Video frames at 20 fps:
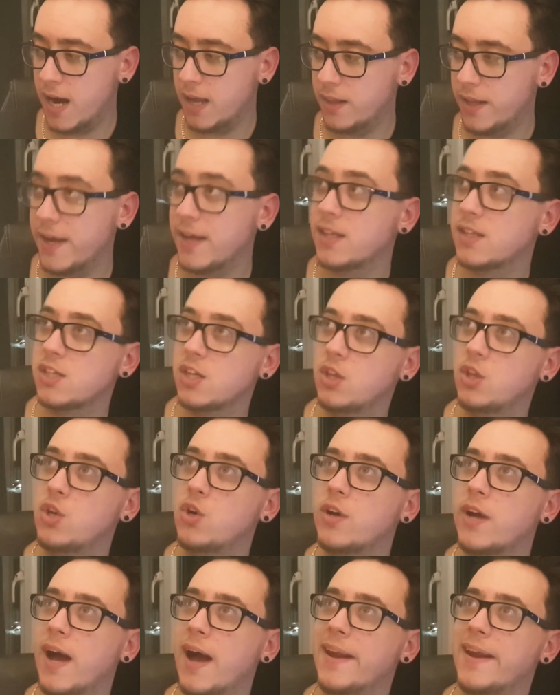I like to
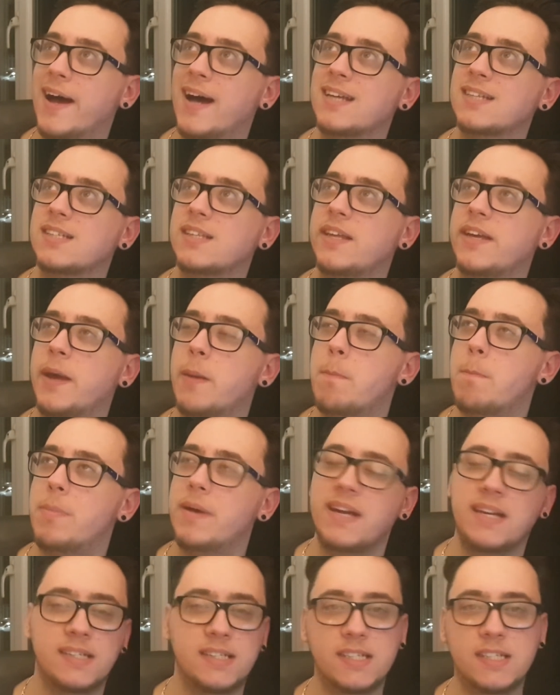look at as the
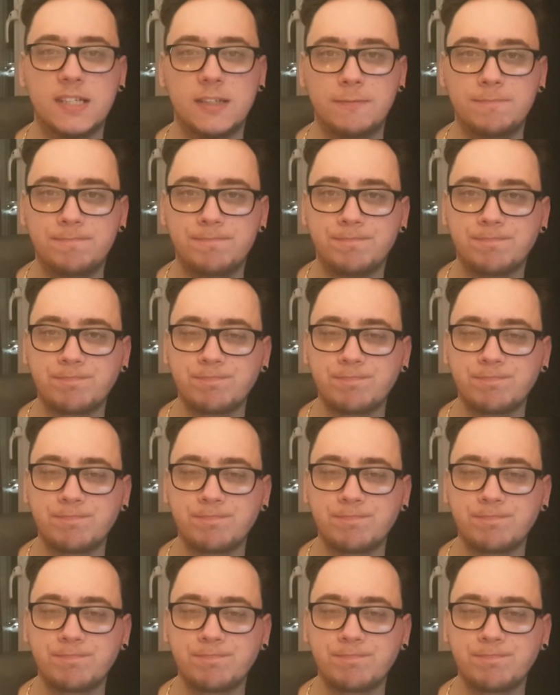abyss.